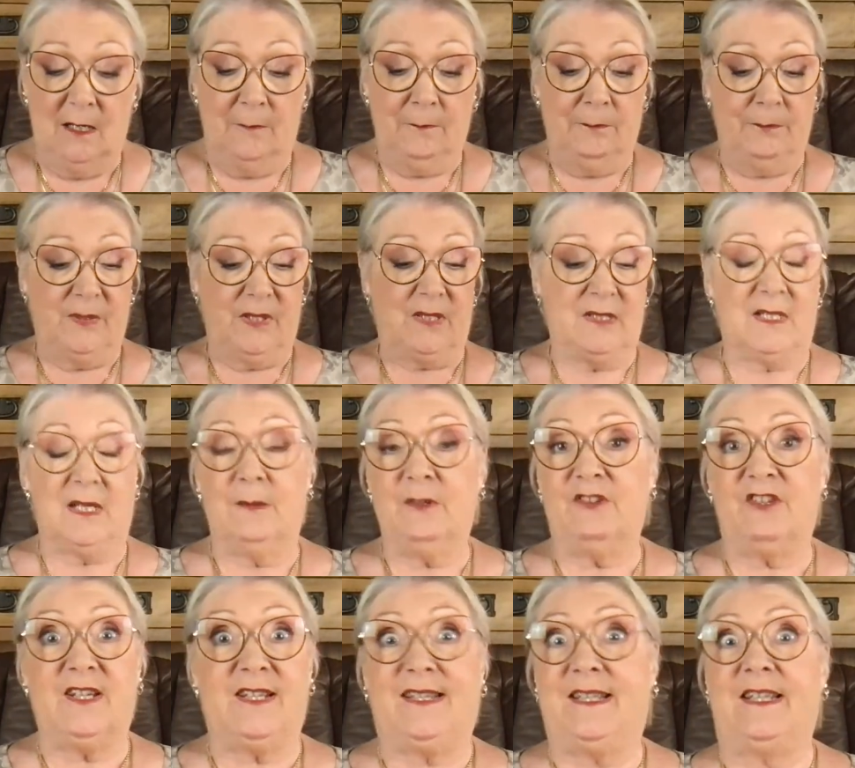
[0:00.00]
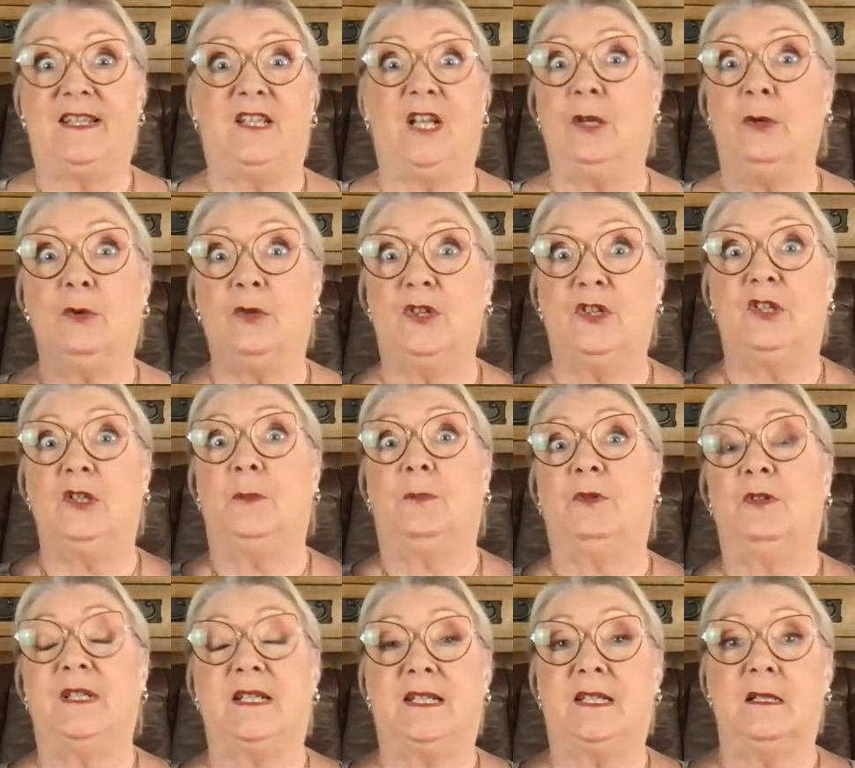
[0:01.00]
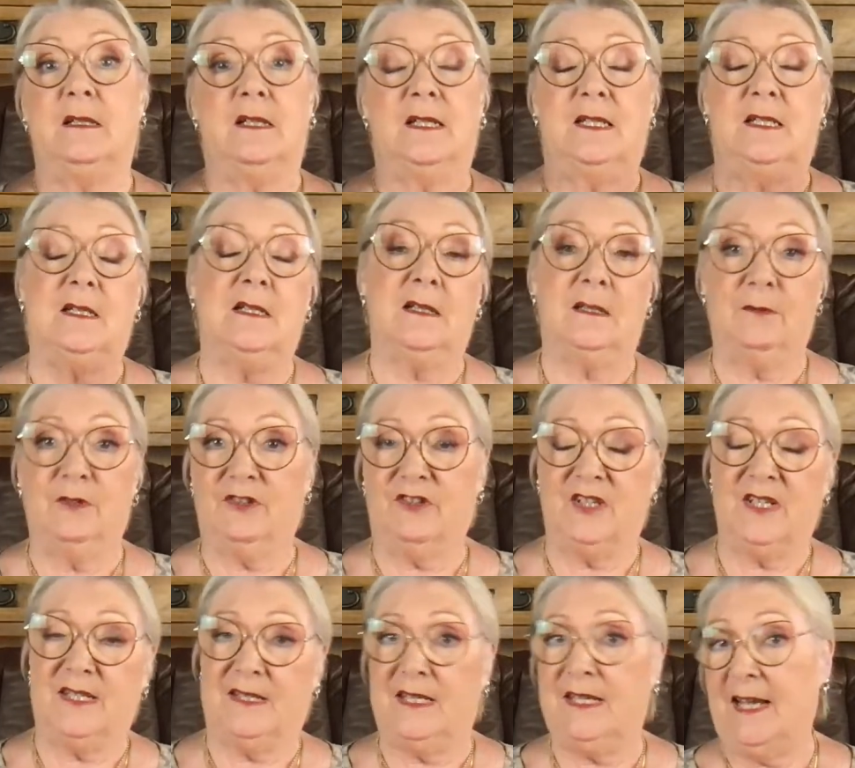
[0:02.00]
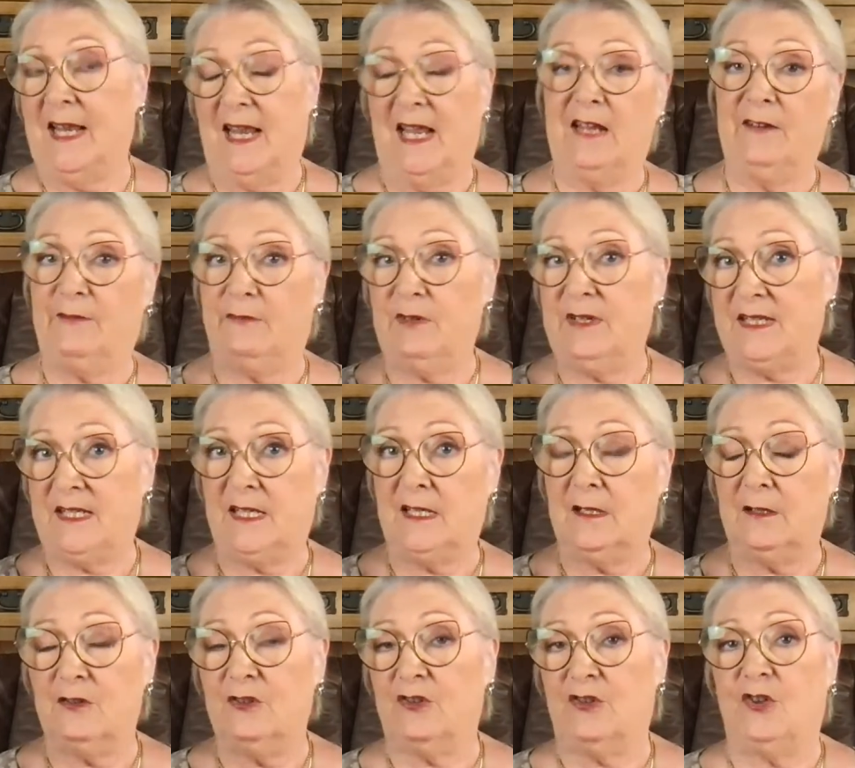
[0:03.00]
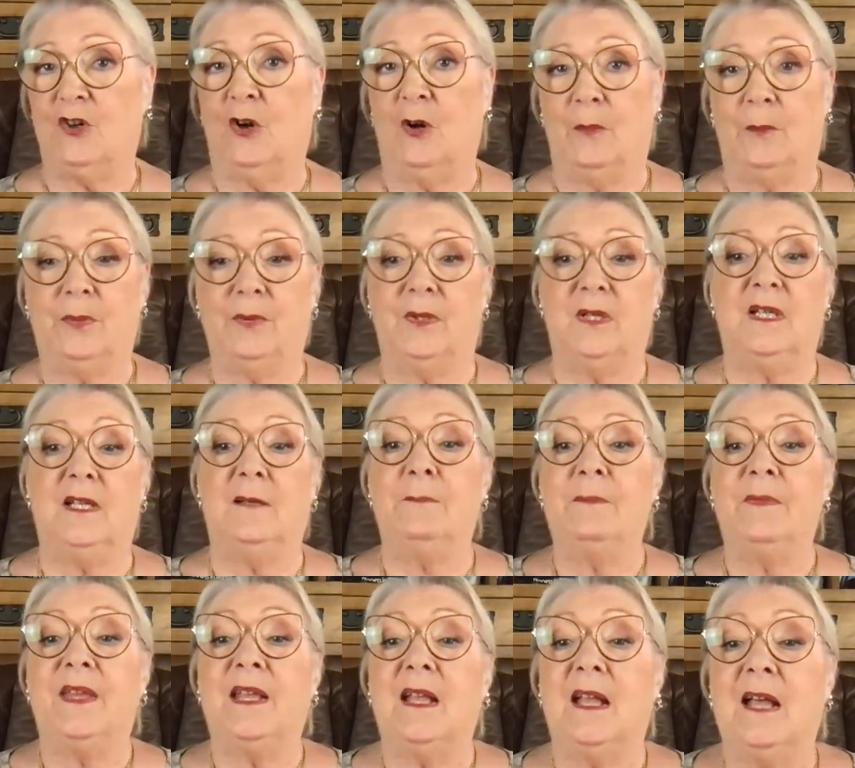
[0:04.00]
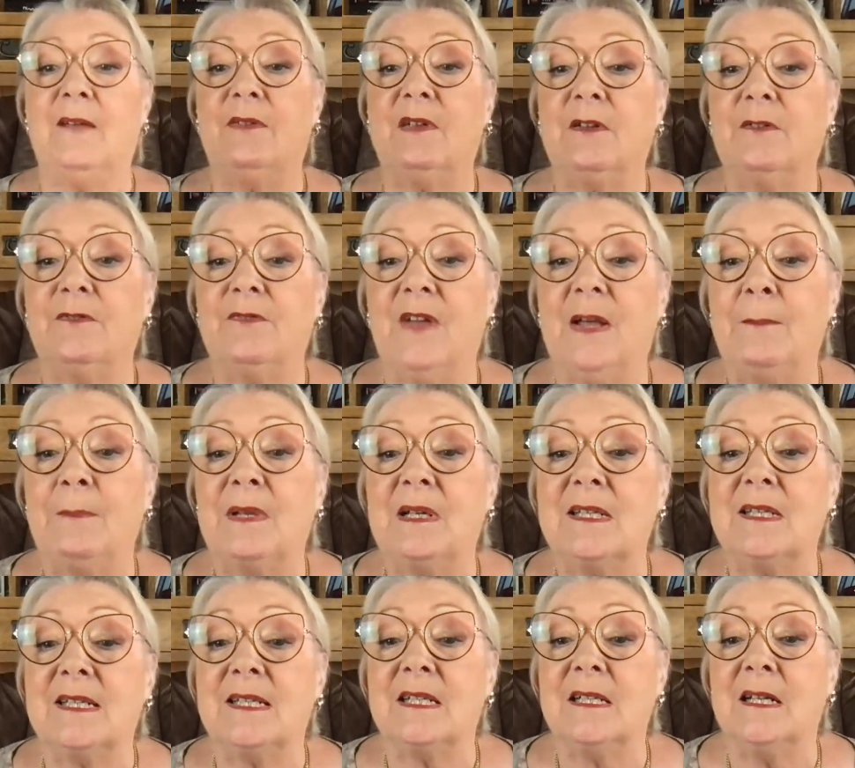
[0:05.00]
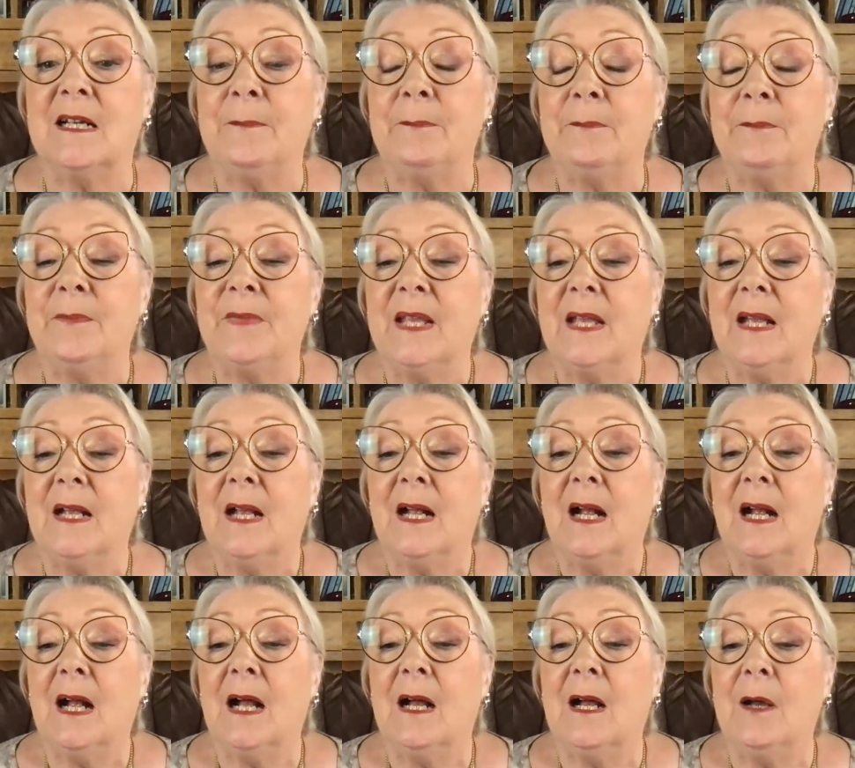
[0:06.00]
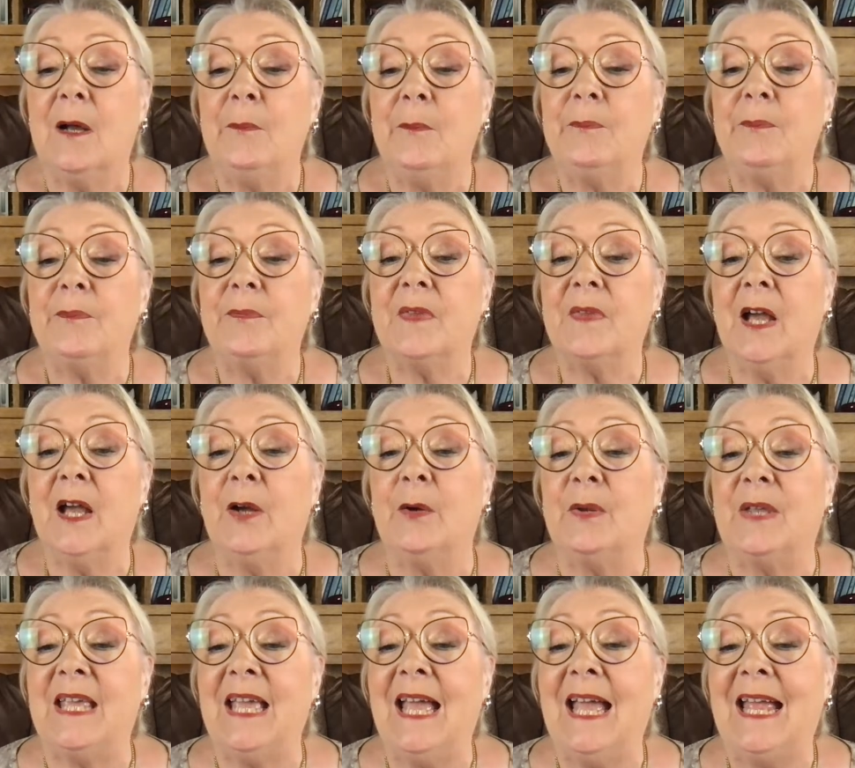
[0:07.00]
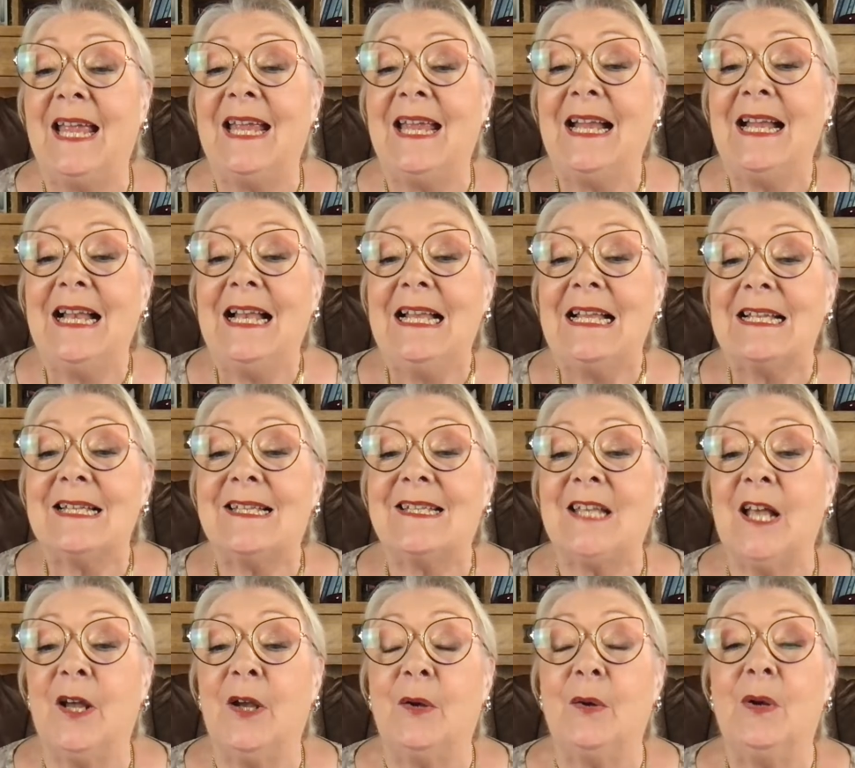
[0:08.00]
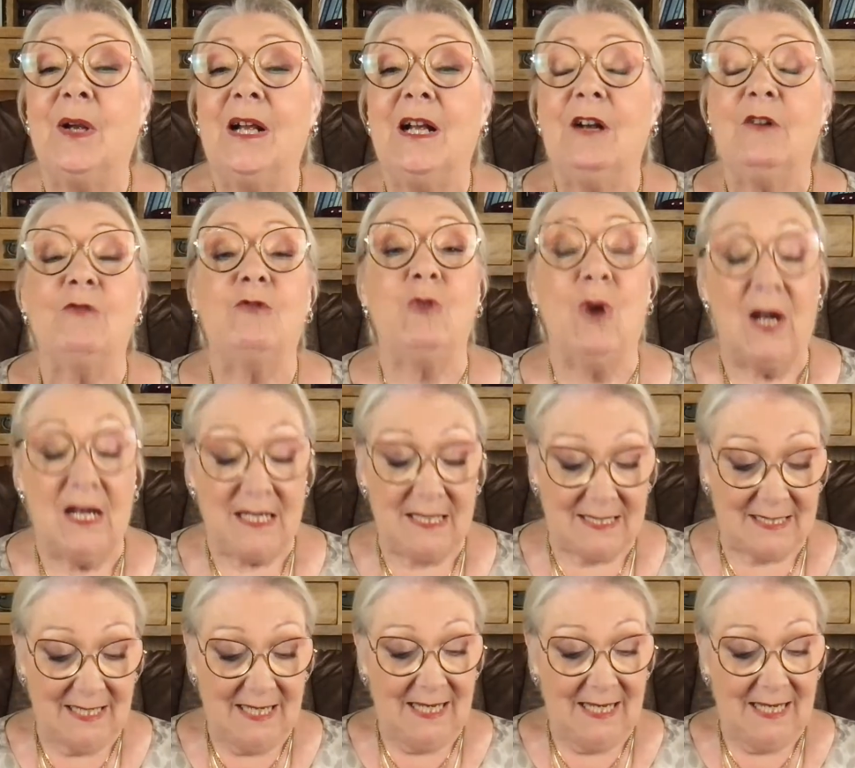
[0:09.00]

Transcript: because I was just so super excited. I was just in every single shop and having a fabulous time. Okay, so, right,